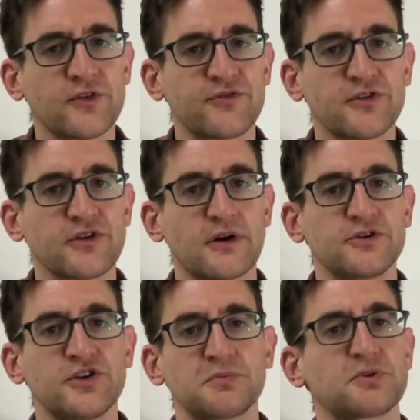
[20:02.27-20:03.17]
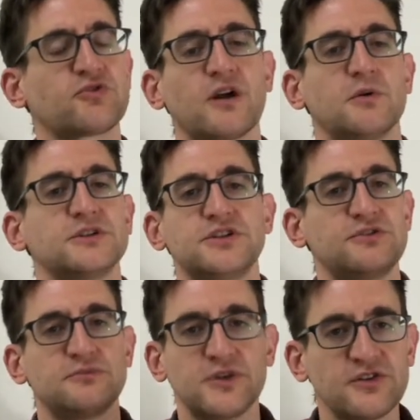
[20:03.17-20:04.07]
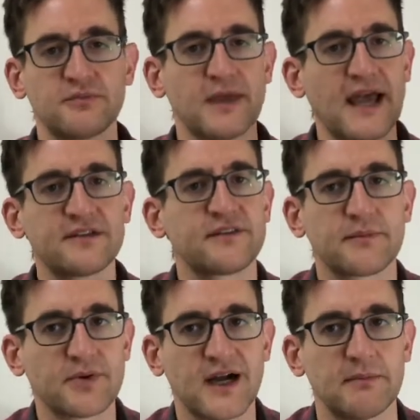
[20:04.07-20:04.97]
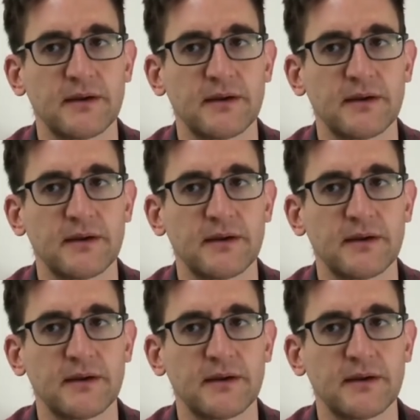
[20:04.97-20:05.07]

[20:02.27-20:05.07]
the first cartoonish portrayal, which is just adds to the problem.